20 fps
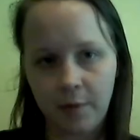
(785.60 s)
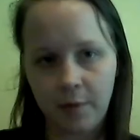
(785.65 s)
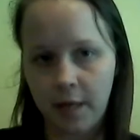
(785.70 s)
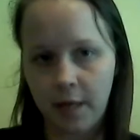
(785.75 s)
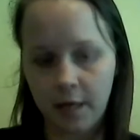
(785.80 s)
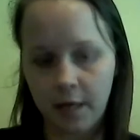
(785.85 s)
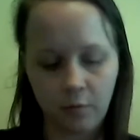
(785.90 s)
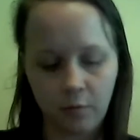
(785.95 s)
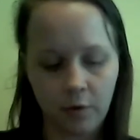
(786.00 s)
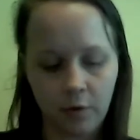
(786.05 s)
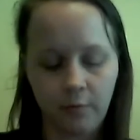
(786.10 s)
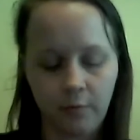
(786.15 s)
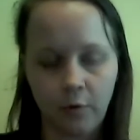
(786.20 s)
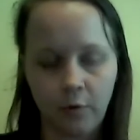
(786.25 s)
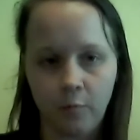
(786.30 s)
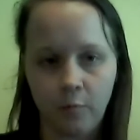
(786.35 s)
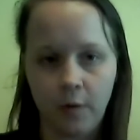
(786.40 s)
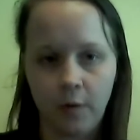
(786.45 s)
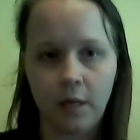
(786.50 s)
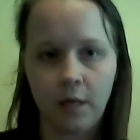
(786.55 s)
at that
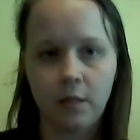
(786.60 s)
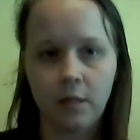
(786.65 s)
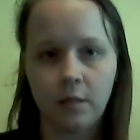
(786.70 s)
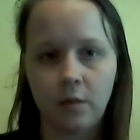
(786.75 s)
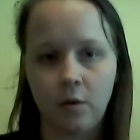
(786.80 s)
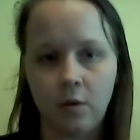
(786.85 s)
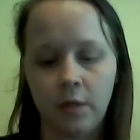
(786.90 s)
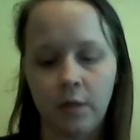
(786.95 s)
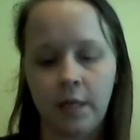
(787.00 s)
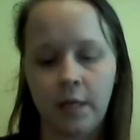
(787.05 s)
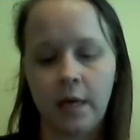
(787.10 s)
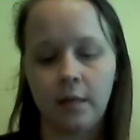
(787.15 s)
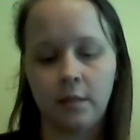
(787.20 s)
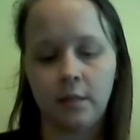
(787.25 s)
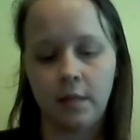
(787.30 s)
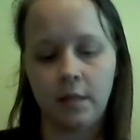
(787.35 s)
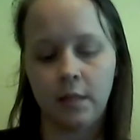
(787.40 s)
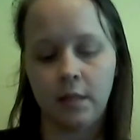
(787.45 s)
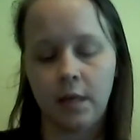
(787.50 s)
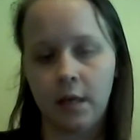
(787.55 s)
24 weeks. So the
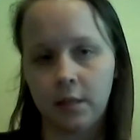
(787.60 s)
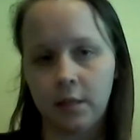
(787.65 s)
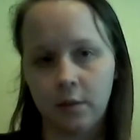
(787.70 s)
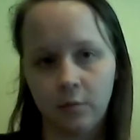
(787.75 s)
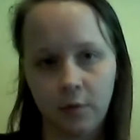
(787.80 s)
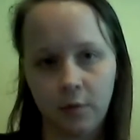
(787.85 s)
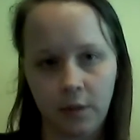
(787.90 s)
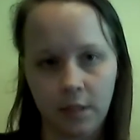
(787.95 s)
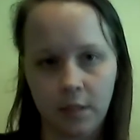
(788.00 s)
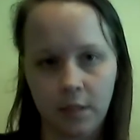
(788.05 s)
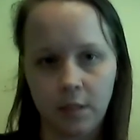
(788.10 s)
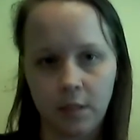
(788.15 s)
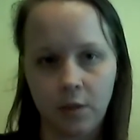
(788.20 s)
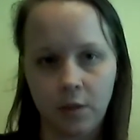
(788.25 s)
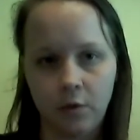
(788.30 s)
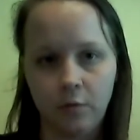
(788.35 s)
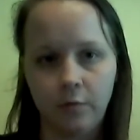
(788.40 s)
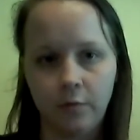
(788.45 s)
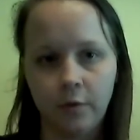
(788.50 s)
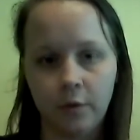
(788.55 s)
doctor releases
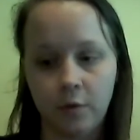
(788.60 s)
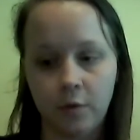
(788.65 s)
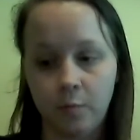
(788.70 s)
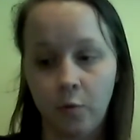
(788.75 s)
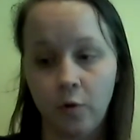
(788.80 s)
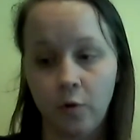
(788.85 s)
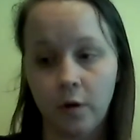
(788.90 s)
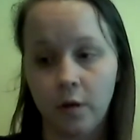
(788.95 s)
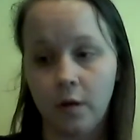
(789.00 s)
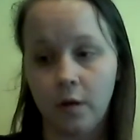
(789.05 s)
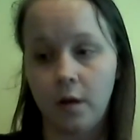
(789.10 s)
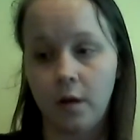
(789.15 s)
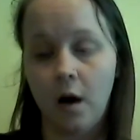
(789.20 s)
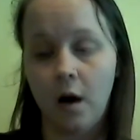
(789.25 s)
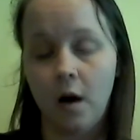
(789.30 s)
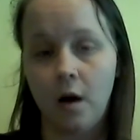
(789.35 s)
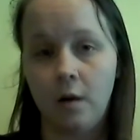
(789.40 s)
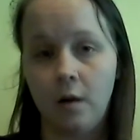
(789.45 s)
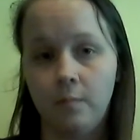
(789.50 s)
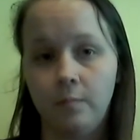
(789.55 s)
you for sport,
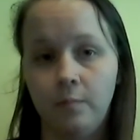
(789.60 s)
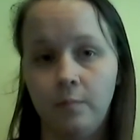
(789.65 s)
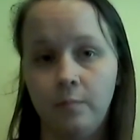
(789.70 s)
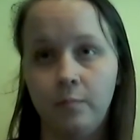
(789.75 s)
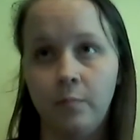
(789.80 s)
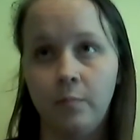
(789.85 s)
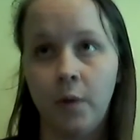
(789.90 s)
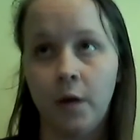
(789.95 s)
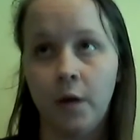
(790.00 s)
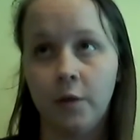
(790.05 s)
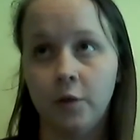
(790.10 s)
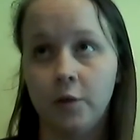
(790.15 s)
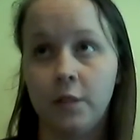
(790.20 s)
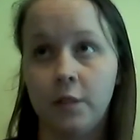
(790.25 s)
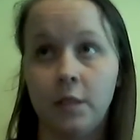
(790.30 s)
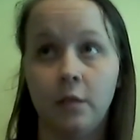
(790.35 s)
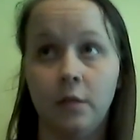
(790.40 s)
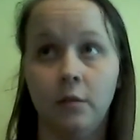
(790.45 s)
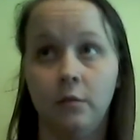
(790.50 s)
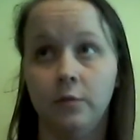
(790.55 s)
but you're
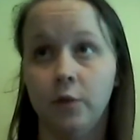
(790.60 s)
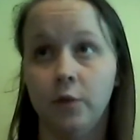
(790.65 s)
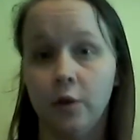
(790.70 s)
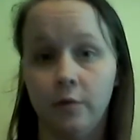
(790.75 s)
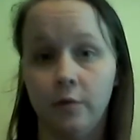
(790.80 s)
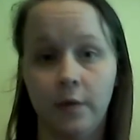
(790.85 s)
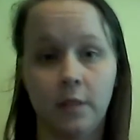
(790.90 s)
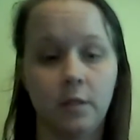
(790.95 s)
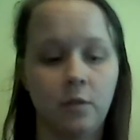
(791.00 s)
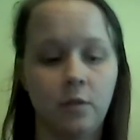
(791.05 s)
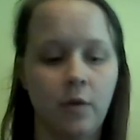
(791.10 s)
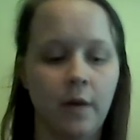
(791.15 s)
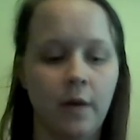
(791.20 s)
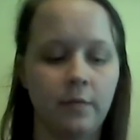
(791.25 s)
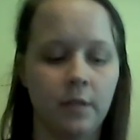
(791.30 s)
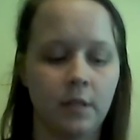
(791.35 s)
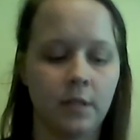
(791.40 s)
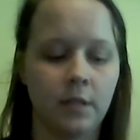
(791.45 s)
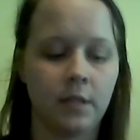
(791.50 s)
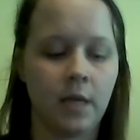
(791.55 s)
still nervous. You have
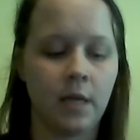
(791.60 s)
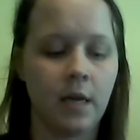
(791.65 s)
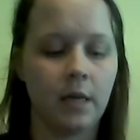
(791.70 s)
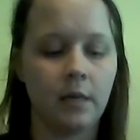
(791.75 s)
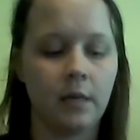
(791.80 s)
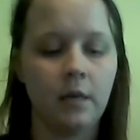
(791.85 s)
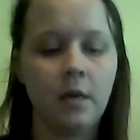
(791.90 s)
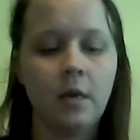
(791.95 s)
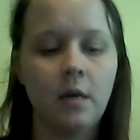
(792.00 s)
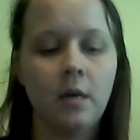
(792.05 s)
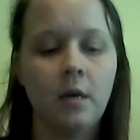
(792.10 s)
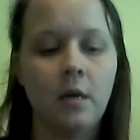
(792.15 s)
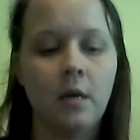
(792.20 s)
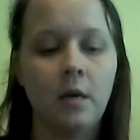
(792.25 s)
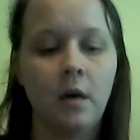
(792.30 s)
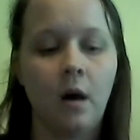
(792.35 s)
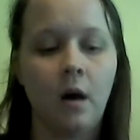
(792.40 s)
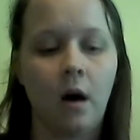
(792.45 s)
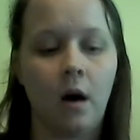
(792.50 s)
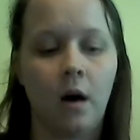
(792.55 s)
to stay.
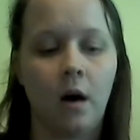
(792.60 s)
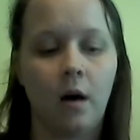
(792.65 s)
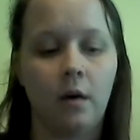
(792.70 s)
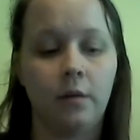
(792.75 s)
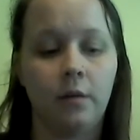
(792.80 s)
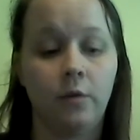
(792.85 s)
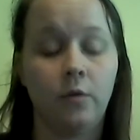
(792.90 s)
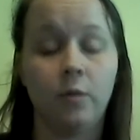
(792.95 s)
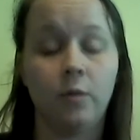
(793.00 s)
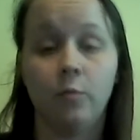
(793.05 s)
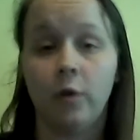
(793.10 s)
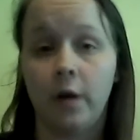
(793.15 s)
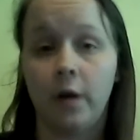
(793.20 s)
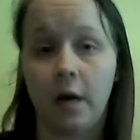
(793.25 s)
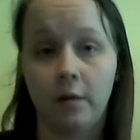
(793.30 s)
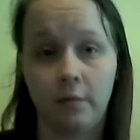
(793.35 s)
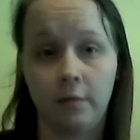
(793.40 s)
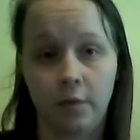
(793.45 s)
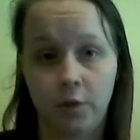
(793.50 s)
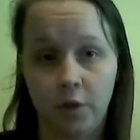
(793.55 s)
You can work
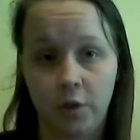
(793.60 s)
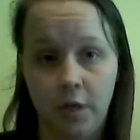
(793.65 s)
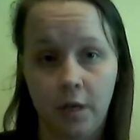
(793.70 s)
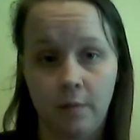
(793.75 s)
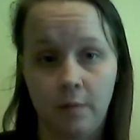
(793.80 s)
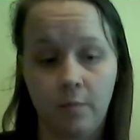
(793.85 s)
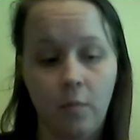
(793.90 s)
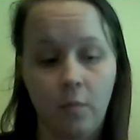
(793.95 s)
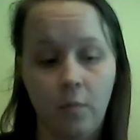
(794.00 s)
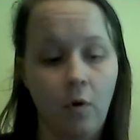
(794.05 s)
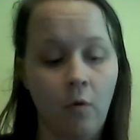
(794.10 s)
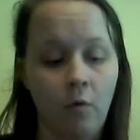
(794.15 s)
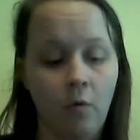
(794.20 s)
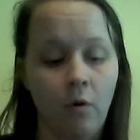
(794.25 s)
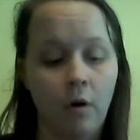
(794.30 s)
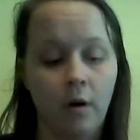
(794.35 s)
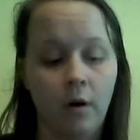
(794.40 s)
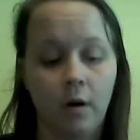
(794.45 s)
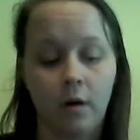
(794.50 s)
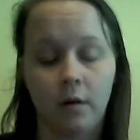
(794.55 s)
out in the gym,
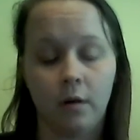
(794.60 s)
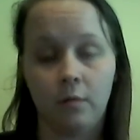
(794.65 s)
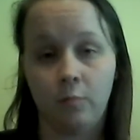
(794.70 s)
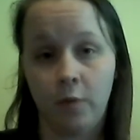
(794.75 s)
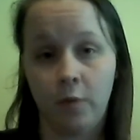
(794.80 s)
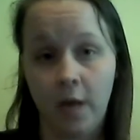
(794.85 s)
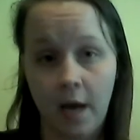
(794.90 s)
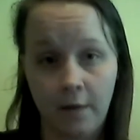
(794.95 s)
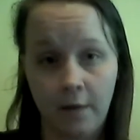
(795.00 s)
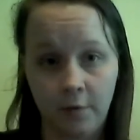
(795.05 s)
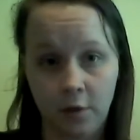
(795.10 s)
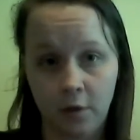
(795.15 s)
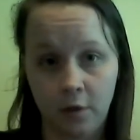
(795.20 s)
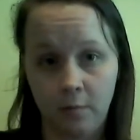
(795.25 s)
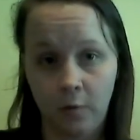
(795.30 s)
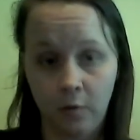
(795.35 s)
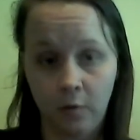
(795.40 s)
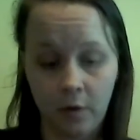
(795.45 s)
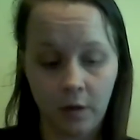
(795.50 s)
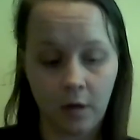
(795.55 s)
or we have a gym
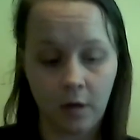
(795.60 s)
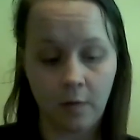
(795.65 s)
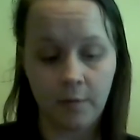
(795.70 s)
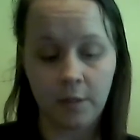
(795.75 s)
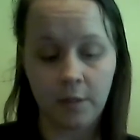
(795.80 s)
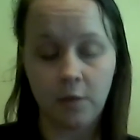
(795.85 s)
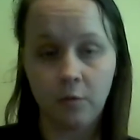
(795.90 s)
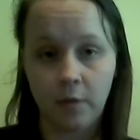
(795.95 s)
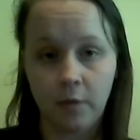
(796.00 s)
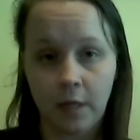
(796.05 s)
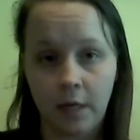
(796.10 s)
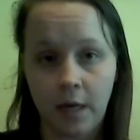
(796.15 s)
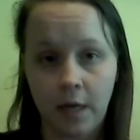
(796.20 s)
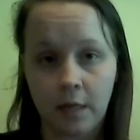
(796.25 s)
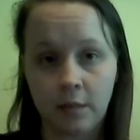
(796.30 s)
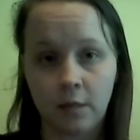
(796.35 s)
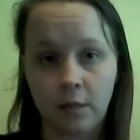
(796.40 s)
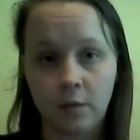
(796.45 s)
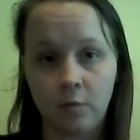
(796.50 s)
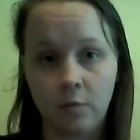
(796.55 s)
you can come into and then
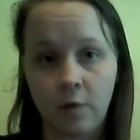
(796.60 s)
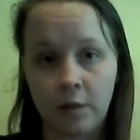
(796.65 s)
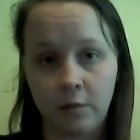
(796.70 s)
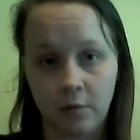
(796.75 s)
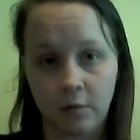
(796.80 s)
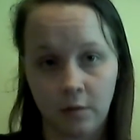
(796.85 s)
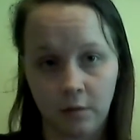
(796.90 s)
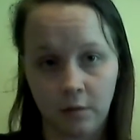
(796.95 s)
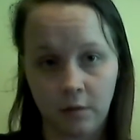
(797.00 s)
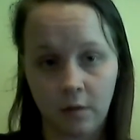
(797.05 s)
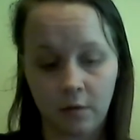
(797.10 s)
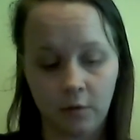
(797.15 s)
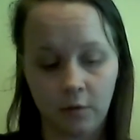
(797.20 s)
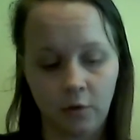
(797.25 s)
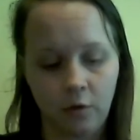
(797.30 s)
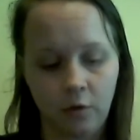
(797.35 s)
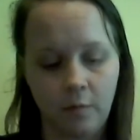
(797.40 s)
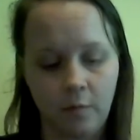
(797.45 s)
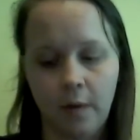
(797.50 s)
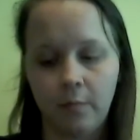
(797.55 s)
ask us questions as long as
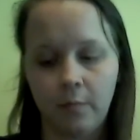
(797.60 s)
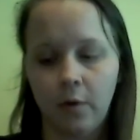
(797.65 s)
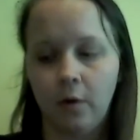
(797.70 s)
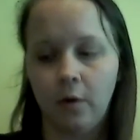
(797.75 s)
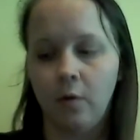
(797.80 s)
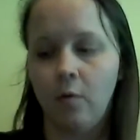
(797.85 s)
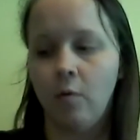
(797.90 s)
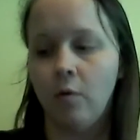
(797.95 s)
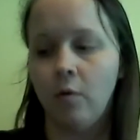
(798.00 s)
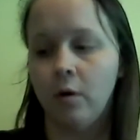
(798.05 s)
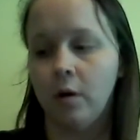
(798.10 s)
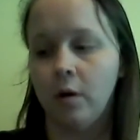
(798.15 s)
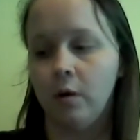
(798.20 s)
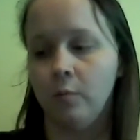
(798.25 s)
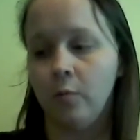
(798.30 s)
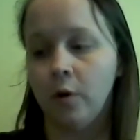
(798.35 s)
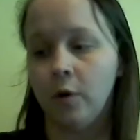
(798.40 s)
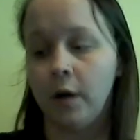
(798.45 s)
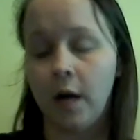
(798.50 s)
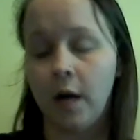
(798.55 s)
you're a member, or
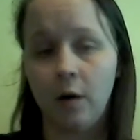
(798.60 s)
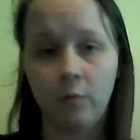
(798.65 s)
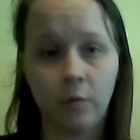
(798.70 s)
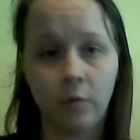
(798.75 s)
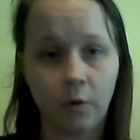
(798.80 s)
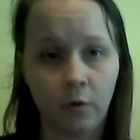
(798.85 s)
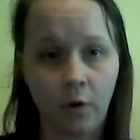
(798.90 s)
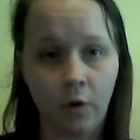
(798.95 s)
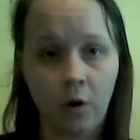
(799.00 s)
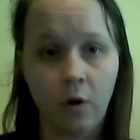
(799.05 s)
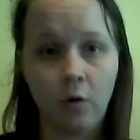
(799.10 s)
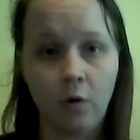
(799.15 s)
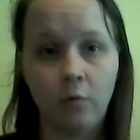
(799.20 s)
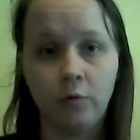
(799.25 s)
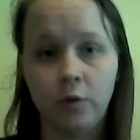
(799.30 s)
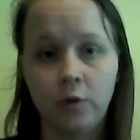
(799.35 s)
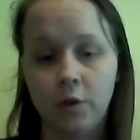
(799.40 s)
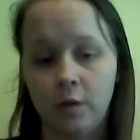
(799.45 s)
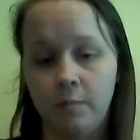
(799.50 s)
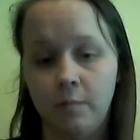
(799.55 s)
work out with your
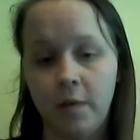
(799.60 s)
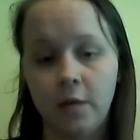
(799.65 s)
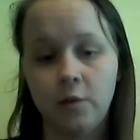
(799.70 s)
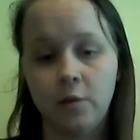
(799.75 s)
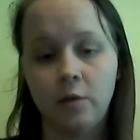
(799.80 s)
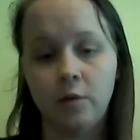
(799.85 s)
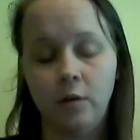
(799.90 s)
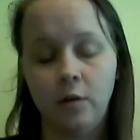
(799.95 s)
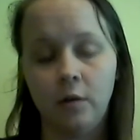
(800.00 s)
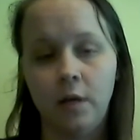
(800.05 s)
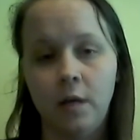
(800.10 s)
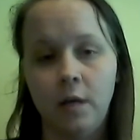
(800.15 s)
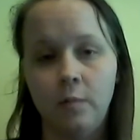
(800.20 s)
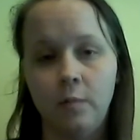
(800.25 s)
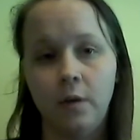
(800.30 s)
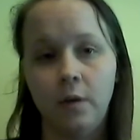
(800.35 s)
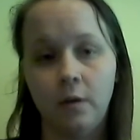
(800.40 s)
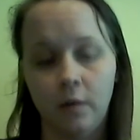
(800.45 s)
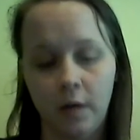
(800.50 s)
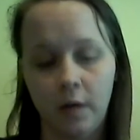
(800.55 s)
coach, and make sure you're
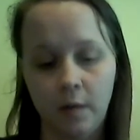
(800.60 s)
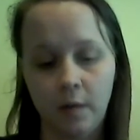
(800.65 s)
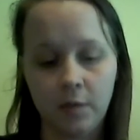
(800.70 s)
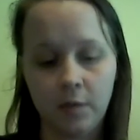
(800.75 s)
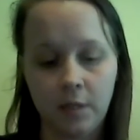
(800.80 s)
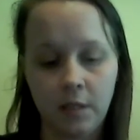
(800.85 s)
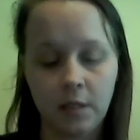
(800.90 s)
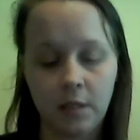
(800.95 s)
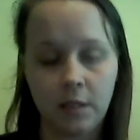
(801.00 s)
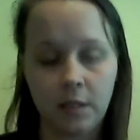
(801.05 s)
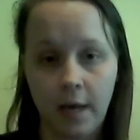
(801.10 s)
keeping your hips, knees,